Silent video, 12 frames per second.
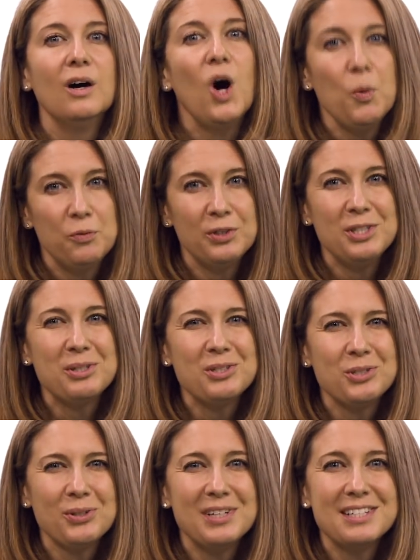Hopefully you can
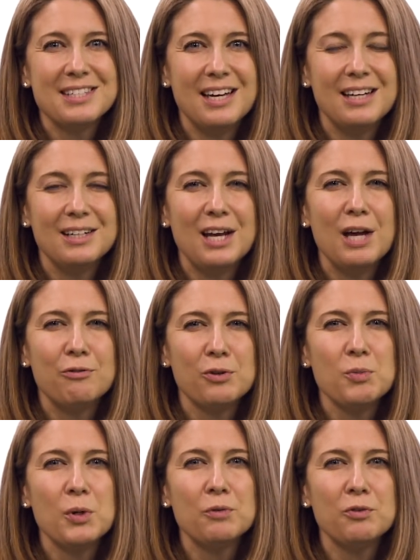join us then, and for
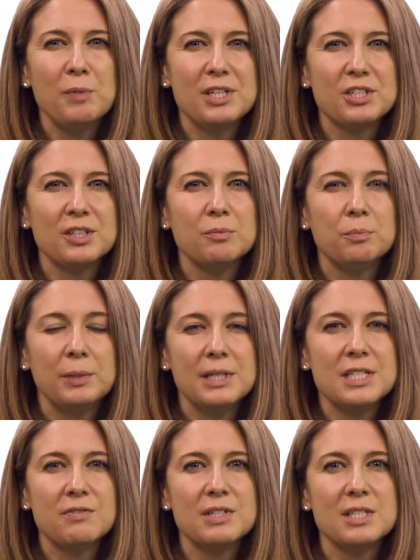more information,
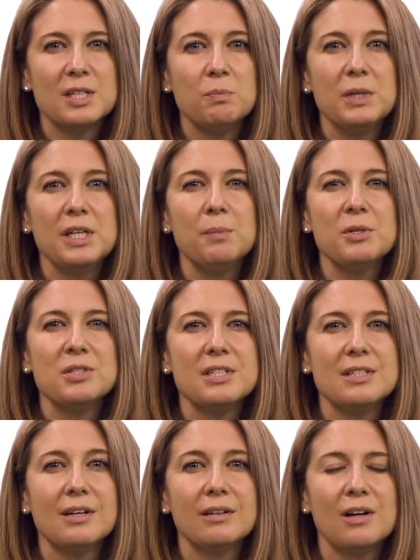please visit
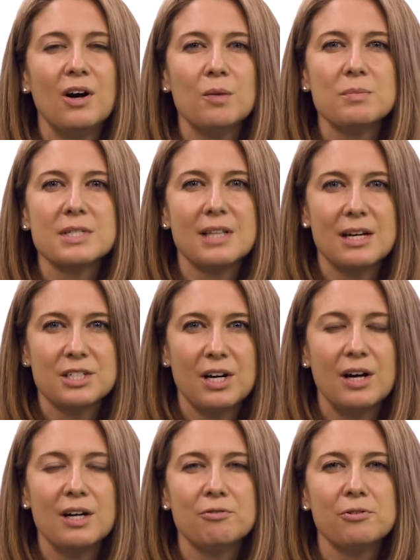
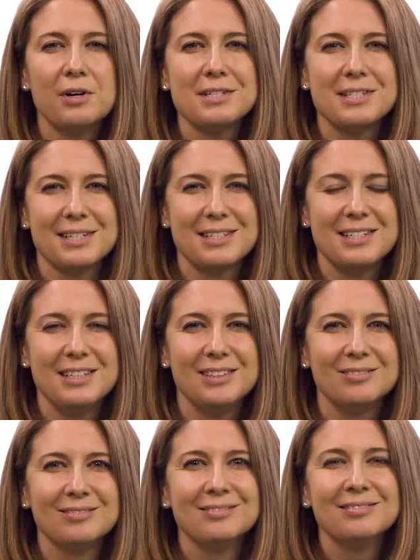pwc.com/IFRS
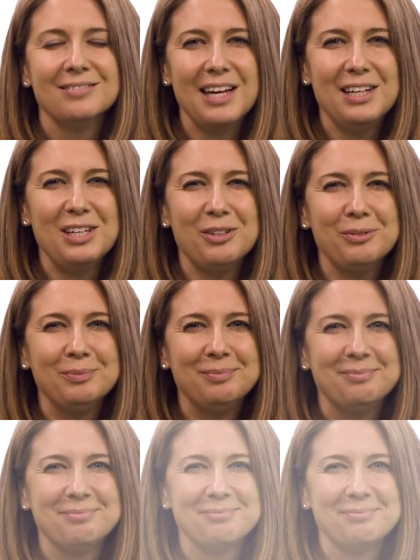16. Thank you.